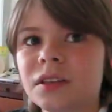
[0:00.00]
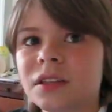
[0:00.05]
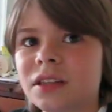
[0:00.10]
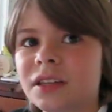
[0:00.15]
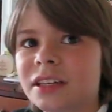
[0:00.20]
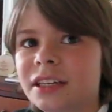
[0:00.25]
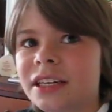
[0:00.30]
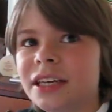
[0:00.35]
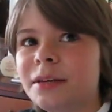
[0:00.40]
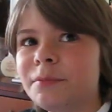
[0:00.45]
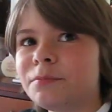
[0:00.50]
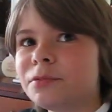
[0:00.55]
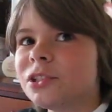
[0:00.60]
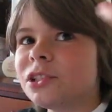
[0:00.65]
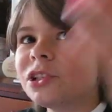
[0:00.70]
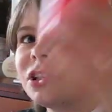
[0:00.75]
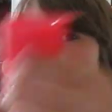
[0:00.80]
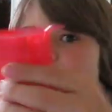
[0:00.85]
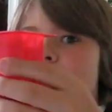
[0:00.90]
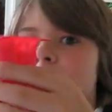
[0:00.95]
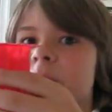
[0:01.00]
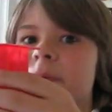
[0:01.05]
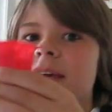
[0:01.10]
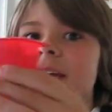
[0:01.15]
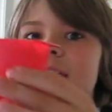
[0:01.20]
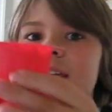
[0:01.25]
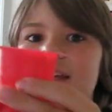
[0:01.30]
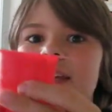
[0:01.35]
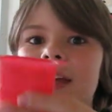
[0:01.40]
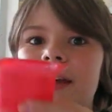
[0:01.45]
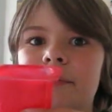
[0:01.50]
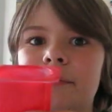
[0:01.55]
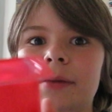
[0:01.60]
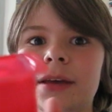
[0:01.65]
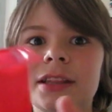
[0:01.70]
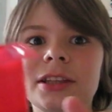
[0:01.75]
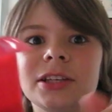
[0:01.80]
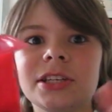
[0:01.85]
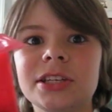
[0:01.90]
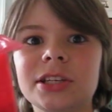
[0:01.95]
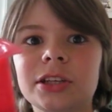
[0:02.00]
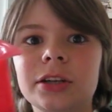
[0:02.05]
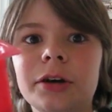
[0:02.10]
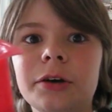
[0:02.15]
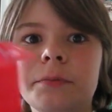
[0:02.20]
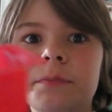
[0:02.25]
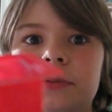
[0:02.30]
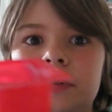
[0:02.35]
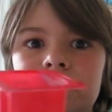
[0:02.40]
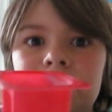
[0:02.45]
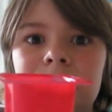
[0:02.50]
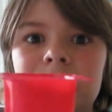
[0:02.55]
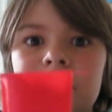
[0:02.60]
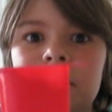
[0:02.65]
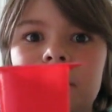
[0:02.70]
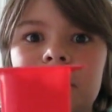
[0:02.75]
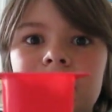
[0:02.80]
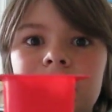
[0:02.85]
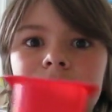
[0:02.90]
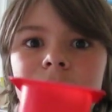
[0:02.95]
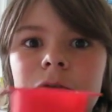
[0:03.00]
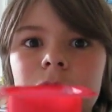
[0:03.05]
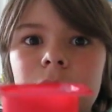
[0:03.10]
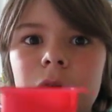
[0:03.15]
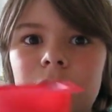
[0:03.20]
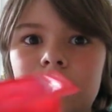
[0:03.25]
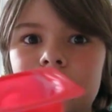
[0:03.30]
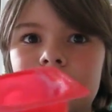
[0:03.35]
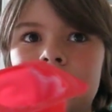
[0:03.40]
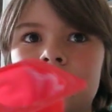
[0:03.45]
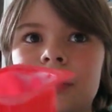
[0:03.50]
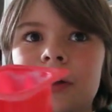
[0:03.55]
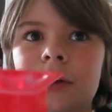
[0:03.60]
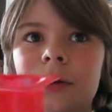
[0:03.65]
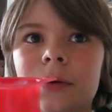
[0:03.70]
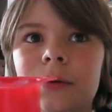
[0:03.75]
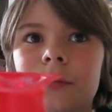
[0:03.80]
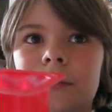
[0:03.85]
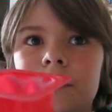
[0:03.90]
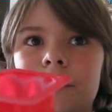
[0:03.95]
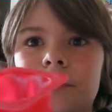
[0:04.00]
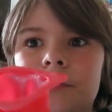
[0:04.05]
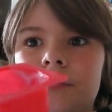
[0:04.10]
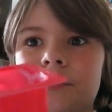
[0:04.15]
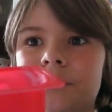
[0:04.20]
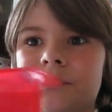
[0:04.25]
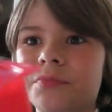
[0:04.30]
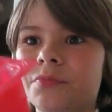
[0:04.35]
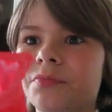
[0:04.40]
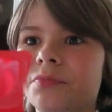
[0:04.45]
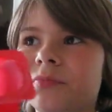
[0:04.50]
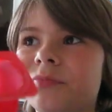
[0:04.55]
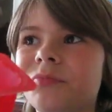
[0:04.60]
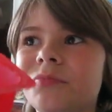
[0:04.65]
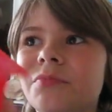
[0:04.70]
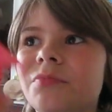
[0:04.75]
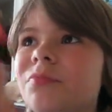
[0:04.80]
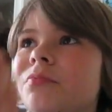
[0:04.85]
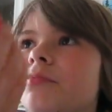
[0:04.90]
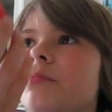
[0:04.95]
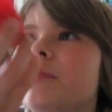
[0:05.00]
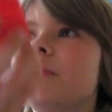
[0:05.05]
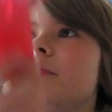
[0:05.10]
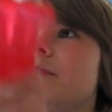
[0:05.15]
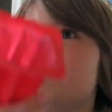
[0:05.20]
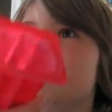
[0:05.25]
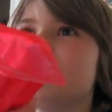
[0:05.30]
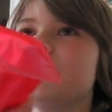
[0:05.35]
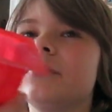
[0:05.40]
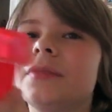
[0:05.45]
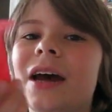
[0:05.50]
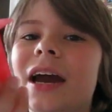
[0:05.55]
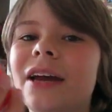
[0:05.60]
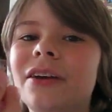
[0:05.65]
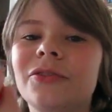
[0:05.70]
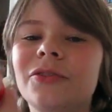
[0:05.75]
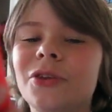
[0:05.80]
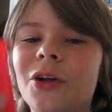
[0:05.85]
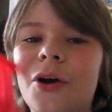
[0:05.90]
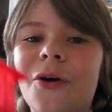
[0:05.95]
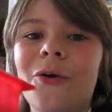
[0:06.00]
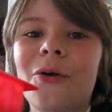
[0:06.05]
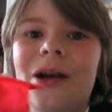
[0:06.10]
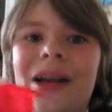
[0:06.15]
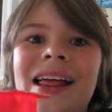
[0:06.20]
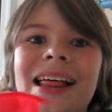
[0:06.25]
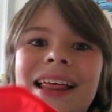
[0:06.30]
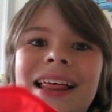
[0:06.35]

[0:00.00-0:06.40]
keep slurping, and may the slurps be with you. Or mm, mm I don't know.